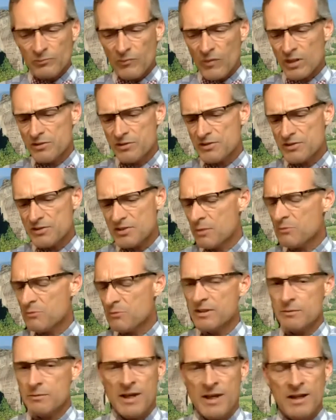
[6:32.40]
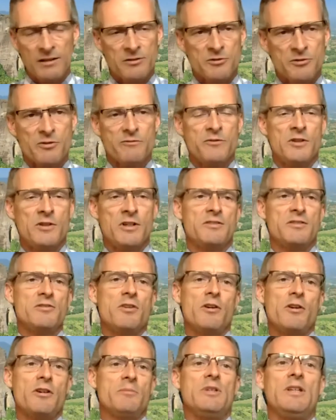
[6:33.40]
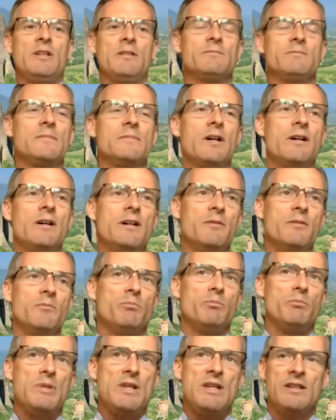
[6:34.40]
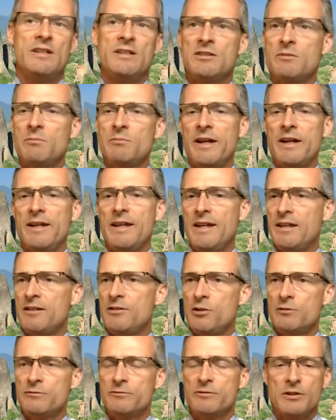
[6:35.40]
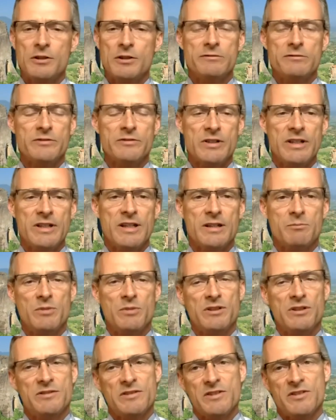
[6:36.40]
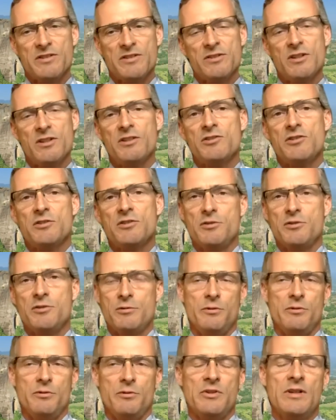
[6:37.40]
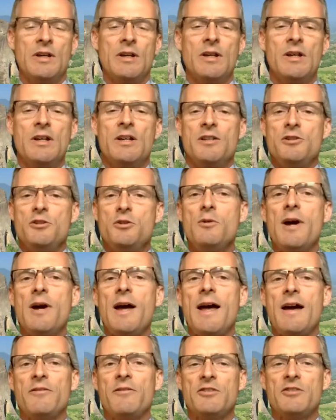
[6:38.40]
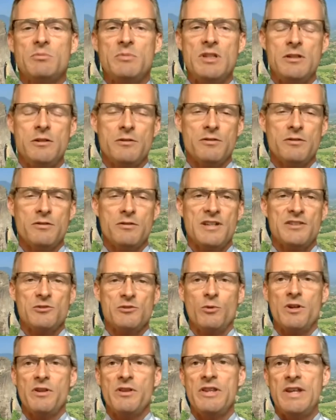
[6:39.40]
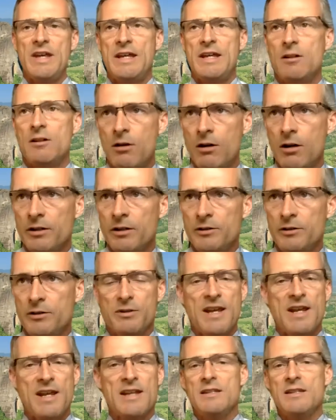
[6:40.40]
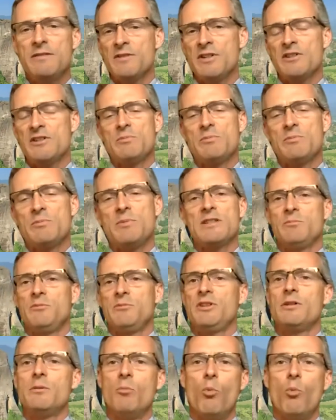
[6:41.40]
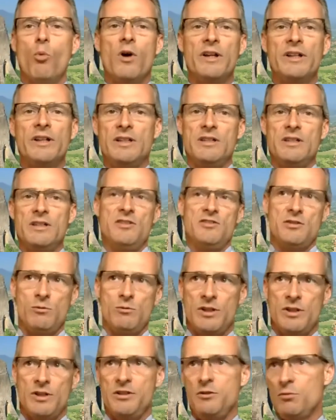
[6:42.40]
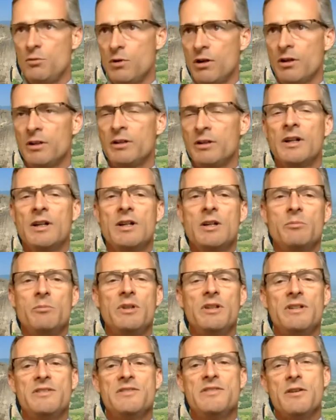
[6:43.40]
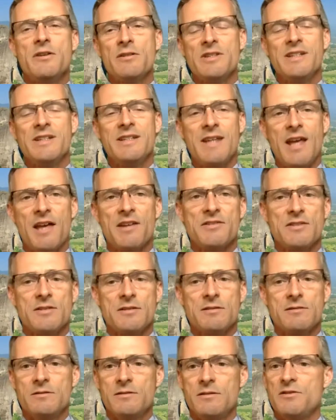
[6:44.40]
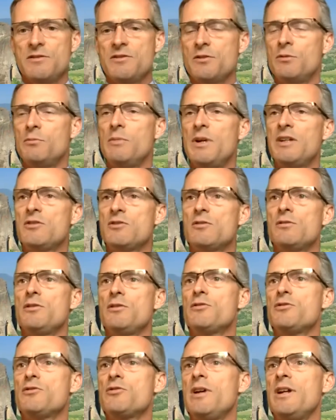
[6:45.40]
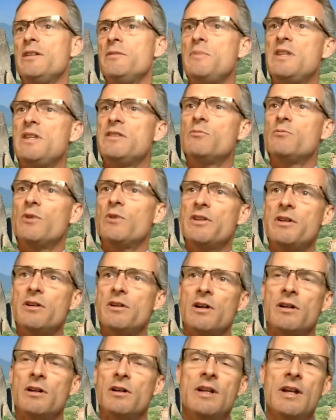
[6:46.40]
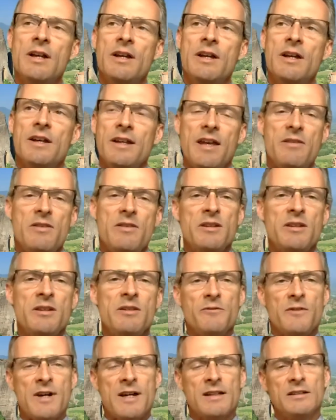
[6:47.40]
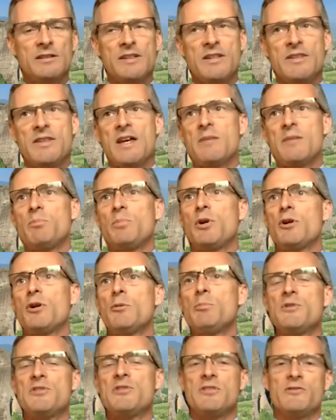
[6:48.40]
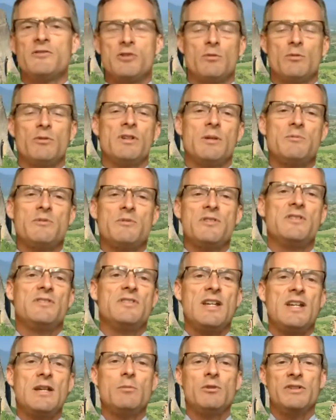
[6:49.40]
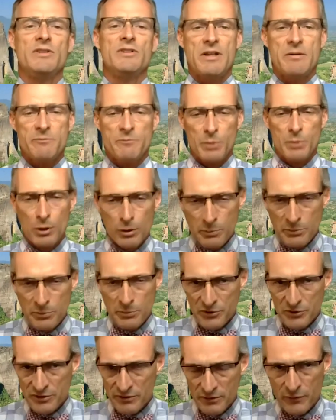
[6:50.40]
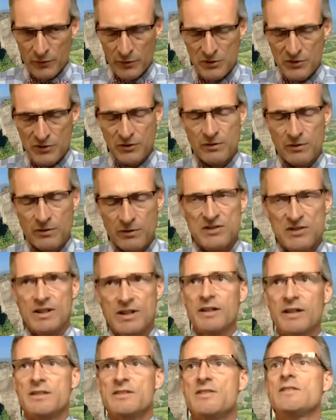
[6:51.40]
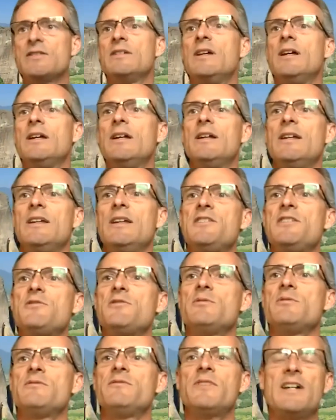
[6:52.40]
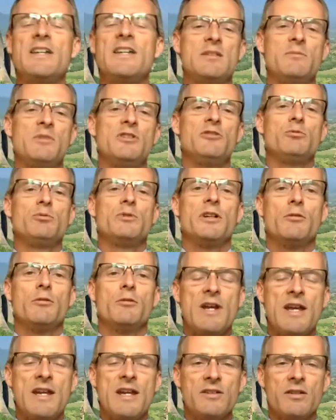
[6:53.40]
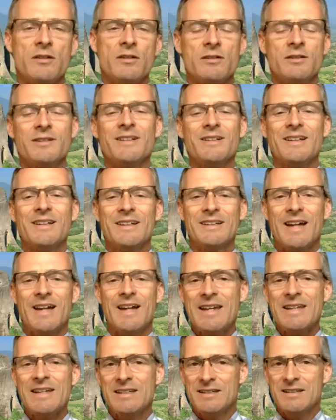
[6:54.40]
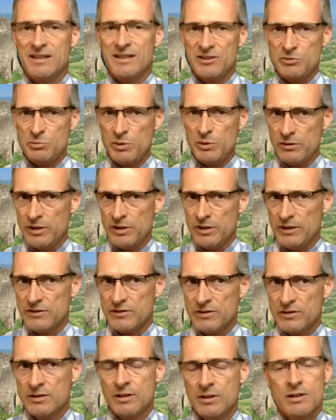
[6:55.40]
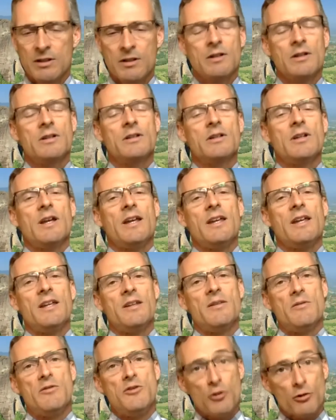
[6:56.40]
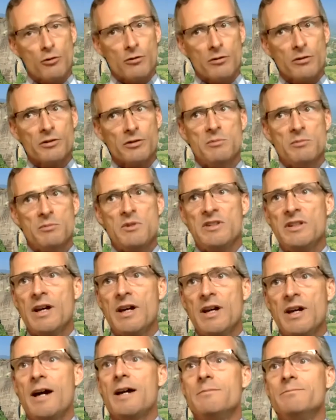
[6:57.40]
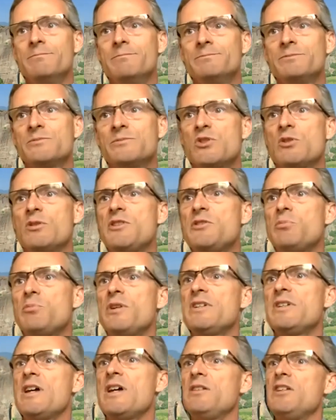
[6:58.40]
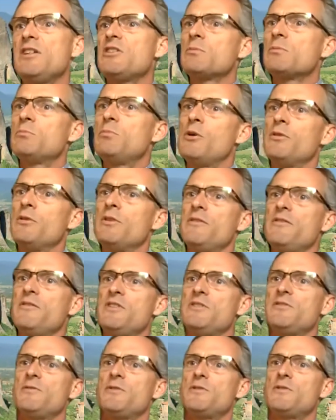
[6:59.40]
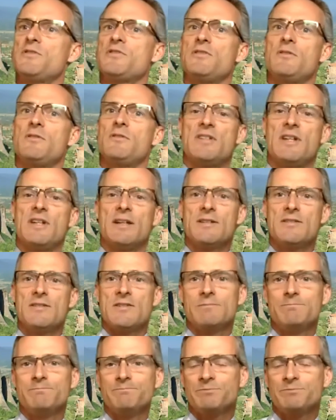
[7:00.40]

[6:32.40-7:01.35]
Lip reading: This is something that Madeline Trufant taught me, beat into my head over and over again, because it's such a truth. You have to meet your guest where they are. You can't even expect them to come one inch to where you are because they're the guest. And so make sure you're trying to meet them where they are. And then finally, that purpose of showing up to the table and that purpose of the first 30 seconds is to invite them into a great guided experience. And you're going to be the guide. So let's break down each component of these first 30 seconds.